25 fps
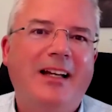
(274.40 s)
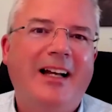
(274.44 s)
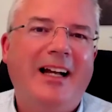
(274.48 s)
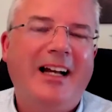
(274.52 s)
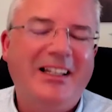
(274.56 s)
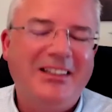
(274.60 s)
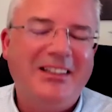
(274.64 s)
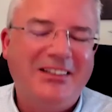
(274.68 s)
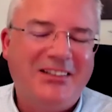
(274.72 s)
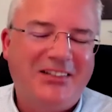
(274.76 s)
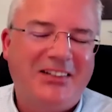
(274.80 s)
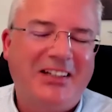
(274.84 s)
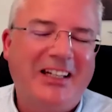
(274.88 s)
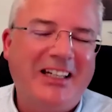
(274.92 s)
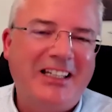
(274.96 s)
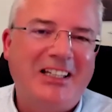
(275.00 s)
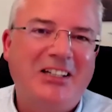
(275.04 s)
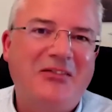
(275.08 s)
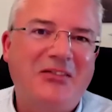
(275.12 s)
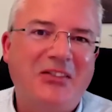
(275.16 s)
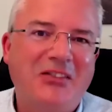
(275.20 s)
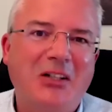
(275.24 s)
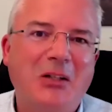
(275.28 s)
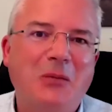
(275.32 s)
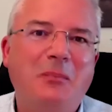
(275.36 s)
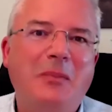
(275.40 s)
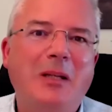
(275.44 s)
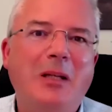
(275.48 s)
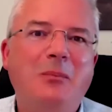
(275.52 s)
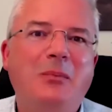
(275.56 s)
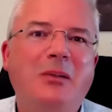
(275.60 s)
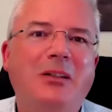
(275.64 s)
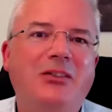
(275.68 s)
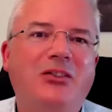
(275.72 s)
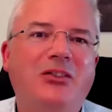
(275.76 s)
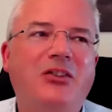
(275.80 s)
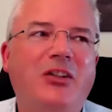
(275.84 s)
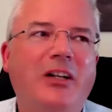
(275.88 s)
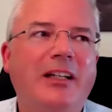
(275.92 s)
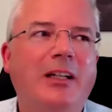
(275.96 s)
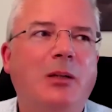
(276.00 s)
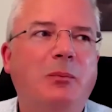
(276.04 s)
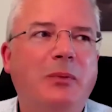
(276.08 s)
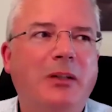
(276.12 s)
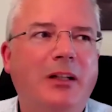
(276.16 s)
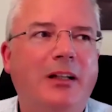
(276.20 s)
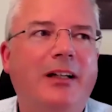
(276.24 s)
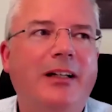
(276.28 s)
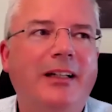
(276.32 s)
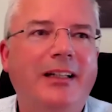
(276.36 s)
And second of all, people try and
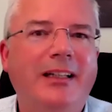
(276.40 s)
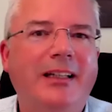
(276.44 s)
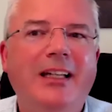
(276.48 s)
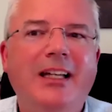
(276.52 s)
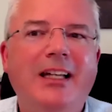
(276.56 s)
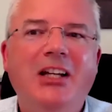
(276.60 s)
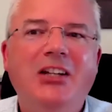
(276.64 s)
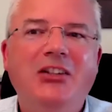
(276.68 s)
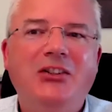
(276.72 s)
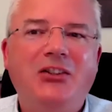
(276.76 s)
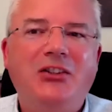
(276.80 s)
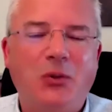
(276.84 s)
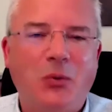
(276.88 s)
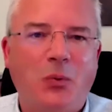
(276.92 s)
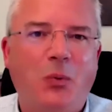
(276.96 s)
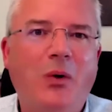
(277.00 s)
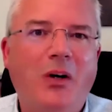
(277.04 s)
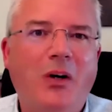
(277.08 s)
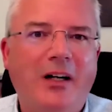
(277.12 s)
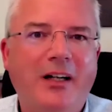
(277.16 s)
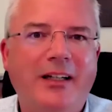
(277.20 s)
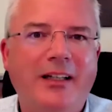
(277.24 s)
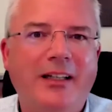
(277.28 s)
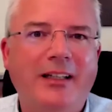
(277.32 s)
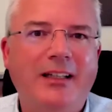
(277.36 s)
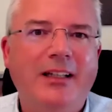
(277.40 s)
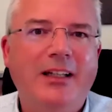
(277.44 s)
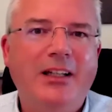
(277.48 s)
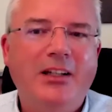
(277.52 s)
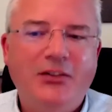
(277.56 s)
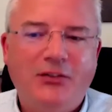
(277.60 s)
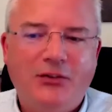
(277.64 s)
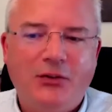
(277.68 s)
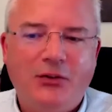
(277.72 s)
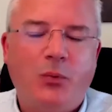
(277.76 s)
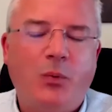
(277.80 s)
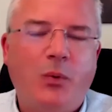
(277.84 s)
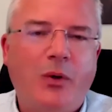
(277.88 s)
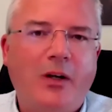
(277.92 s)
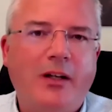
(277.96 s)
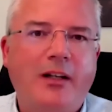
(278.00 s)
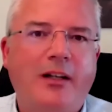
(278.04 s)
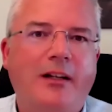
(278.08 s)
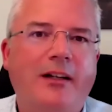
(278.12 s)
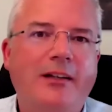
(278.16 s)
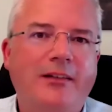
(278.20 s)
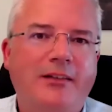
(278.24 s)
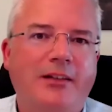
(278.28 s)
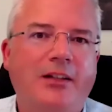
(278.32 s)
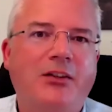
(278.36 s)
apply their why to what it
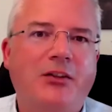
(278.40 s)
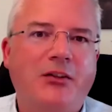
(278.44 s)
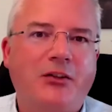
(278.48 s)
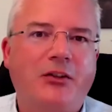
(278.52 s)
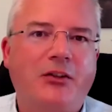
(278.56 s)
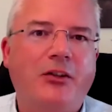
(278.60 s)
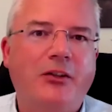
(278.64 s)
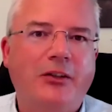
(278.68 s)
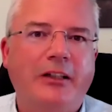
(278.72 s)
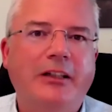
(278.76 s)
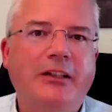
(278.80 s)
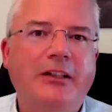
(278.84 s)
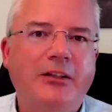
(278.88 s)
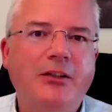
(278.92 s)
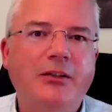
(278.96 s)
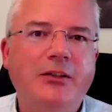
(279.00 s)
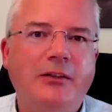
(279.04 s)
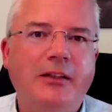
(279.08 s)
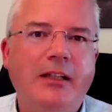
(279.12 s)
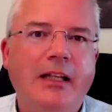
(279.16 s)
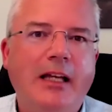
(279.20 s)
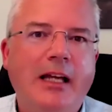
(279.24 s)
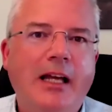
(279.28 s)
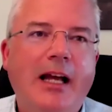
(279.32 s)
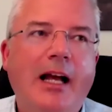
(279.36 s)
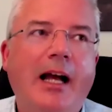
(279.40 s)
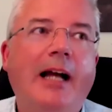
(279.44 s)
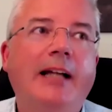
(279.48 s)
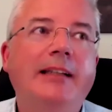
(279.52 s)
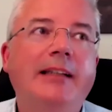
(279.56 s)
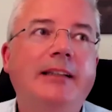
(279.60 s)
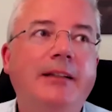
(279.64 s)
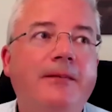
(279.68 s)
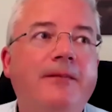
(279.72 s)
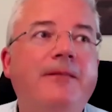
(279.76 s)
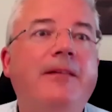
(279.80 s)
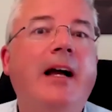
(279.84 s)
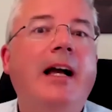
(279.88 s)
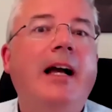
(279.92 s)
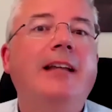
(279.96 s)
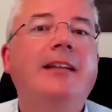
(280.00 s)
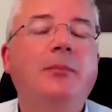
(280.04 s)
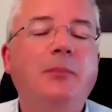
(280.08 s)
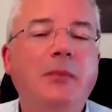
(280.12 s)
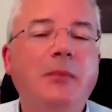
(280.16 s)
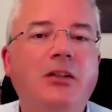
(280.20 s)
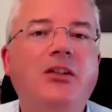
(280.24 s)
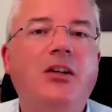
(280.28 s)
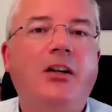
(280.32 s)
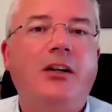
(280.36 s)
is that they're currently doing. And the vast
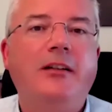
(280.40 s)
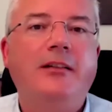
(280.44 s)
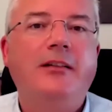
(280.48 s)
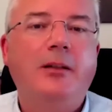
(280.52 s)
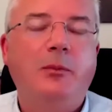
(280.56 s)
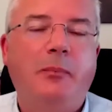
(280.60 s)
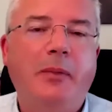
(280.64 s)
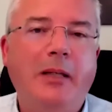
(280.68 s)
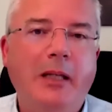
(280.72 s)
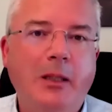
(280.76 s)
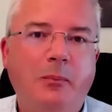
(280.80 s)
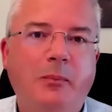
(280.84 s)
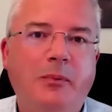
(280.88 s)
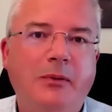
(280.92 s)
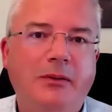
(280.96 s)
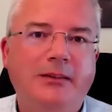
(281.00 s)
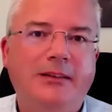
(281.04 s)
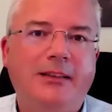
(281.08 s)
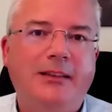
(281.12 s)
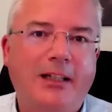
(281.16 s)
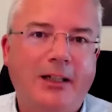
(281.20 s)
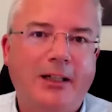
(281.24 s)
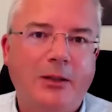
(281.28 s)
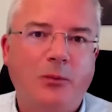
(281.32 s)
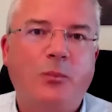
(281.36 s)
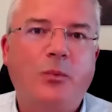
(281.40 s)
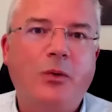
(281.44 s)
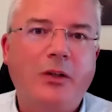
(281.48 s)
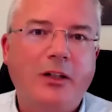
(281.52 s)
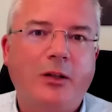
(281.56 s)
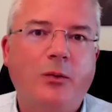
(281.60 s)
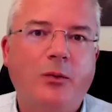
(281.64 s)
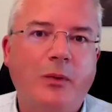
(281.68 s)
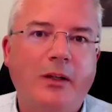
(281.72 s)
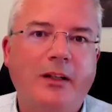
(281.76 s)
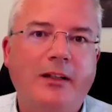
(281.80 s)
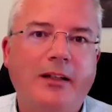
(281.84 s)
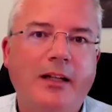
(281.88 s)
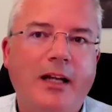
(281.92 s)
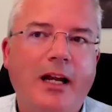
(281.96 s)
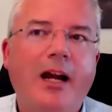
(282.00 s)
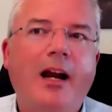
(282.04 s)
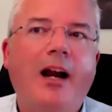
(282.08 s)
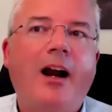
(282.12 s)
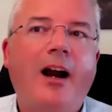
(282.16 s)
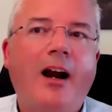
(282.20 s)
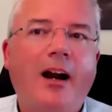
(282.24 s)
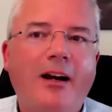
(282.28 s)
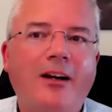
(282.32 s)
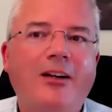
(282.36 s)
majority of people that I'm working with
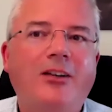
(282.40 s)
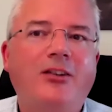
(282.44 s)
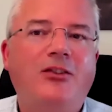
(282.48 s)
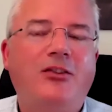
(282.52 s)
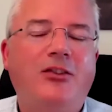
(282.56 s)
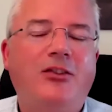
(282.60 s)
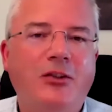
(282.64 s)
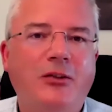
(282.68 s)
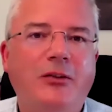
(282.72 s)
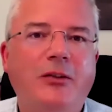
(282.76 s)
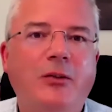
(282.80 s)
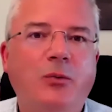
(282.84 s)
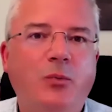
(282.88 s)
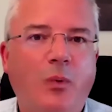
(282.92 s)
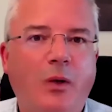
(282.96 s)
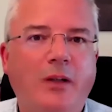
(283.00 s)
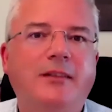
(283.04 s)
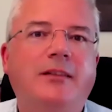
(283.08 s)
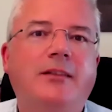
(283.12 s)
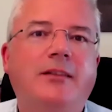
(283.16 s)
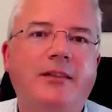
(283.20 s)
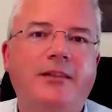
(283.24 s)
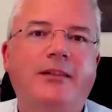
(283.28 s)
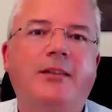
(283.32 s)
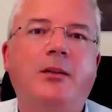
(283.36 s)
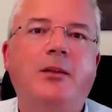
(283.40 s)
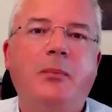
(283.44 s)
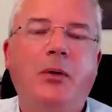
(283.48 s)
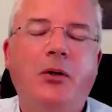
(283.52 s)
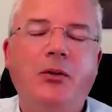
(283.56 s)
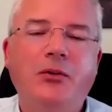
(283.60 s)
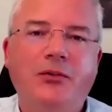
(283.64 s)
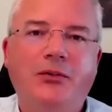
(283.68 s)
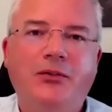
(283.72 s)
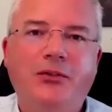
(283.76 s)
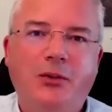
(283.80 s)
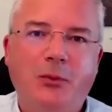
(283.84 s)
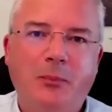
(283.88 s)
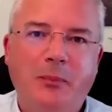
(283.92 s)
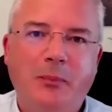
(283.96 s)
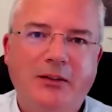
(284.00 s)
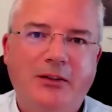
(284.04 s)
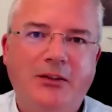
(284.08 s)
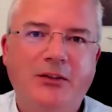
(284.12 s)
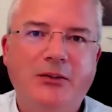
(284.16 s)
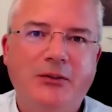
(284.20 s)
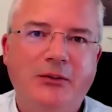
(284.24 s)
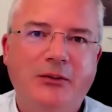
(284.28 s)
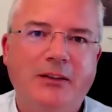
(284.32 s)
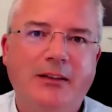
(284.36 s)
aren't doing what they're supposed to be
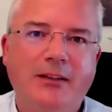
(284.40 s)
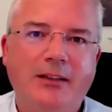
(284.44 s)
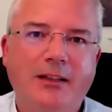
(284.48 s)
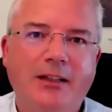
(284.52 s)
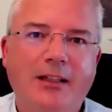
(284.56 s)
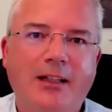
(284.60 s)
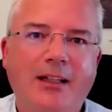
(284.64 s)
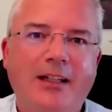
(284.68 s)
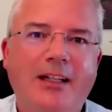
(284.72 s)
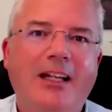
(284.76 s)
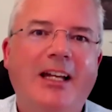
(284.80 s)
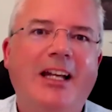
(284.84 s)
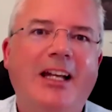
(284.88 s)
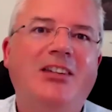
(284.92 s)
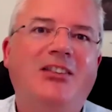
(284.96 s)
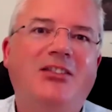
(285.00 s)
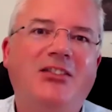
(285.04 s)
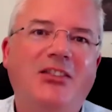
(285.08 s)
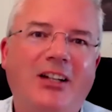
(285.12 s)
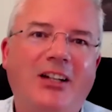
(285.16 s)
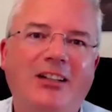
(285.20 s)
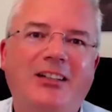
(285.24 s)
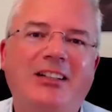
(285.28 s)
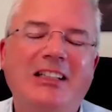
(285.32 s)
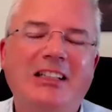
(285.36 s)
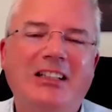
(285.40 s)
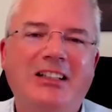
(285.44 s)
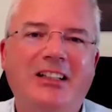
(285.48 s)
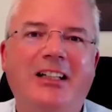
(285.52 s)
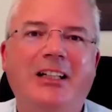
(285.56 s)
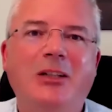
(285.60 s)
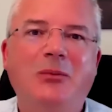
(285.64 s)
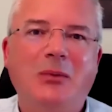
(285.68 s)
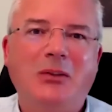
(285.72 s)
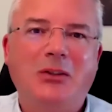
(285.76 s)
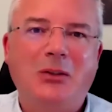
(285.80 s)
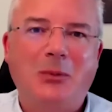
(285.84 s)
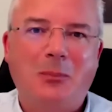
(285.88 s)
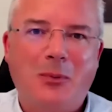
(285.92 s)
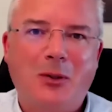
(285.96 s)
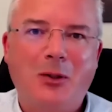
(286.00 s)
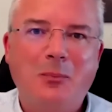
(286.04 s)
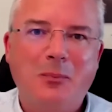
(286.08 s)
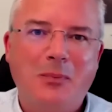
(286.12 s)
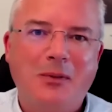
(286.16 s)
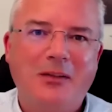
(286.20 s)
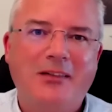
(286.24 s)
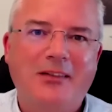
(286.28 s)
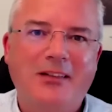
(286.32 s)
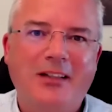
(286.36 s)
doing. It's not in line with their
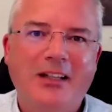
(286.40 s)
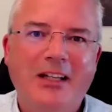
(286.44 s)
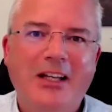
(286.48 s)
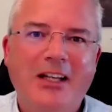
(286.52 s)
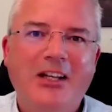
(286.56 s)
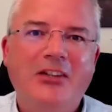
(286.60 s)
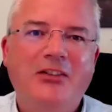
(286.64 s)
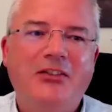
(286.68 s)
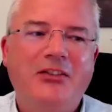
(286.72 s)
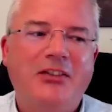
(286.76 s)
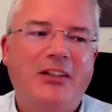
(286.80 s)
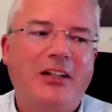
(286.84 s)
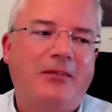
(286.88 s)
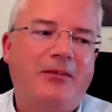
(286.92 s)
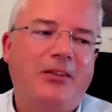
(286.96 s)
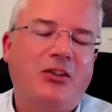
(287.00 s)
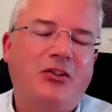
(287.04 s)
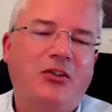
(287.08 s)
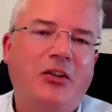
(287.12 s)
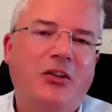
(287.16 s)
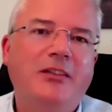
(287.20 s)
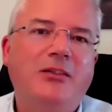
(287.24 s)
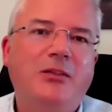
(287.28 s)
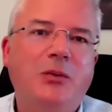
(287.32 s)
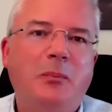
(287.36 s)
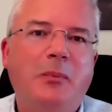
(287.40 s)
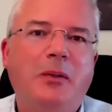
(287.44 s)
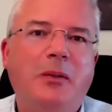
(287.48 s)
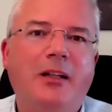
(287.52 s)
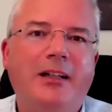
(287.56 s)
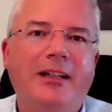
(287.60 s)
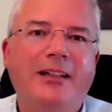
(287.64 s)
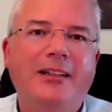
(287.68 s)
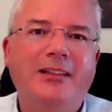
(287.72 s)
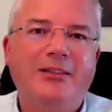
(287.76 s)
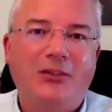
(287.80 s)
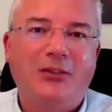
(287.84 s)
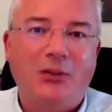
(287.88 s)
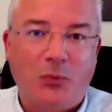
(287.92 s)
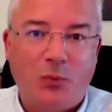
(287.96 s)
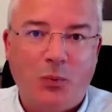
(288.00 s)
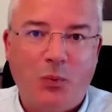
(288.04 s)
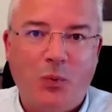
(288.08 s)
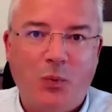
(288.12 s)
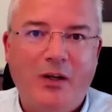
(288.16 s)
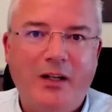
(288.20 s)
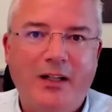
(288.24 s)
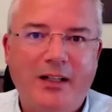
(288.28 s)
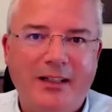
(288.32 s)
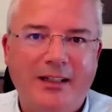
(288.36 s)
purpose. So therefore, trying to apply their
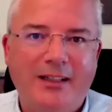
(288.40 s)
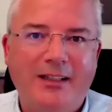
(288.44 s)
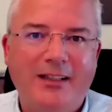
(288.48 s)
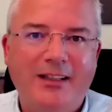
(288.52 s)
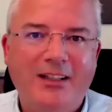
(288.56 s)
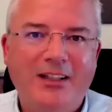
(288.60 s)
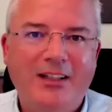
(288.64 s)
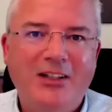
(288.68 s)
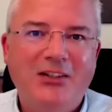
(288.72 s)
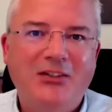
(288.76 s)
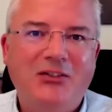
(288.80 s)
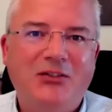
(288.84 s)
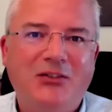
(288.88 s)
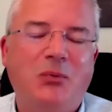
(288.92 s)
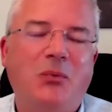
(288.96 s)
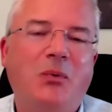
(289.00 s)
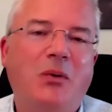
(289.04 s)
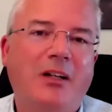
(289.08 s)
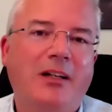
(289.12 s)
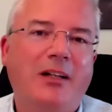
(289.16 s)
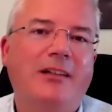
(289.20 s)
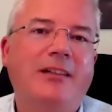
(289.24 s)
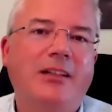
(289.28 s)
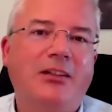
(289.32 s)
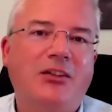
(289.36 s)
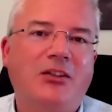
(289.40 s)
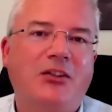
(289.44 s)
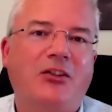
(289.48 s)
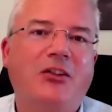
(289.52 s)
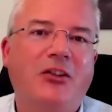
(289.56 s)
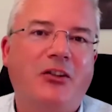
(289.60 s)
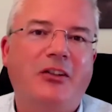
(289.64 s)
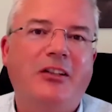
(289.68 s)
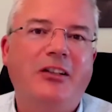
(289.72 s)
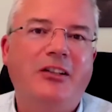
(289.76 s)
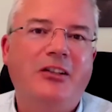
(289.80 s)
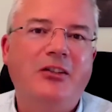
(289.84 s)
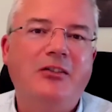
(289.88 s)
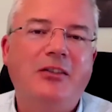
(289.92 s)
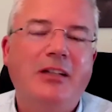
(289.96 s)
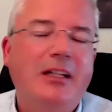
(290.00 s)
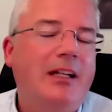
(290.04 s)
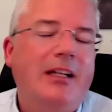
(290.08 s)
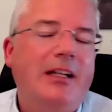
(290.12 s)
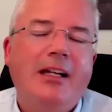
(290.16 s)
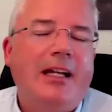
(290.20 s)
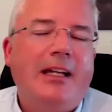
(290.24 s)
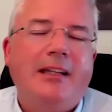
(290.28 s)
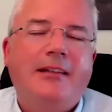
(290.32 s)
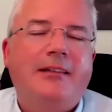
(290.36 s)
why to what it is that they're currently doing,
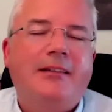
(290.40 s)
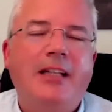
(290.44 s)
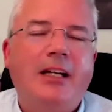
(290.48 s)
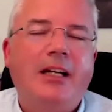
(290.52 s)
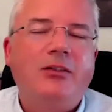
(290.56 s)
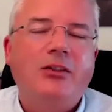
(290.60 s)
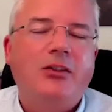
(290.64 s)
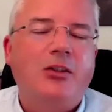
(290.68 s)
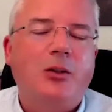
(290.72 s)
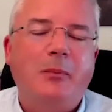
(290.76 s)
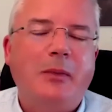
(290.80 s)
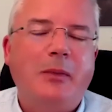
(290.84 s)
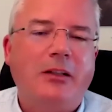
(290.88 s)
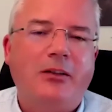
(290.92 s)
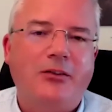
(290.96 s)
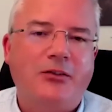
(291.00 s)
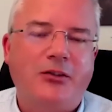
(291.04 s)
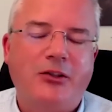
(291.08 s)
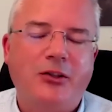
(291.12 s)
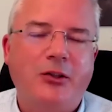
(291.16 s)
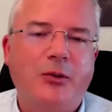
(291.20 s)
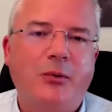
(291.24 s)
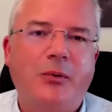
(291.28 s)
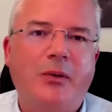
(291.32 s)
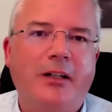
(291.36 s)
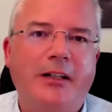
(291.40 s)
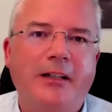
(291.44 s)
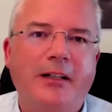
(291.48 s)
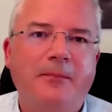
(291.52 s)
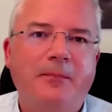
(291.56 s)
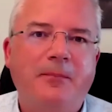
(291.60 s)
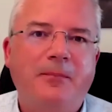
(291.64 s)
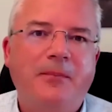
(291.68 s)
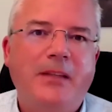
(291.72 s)
it's never going to be their true why.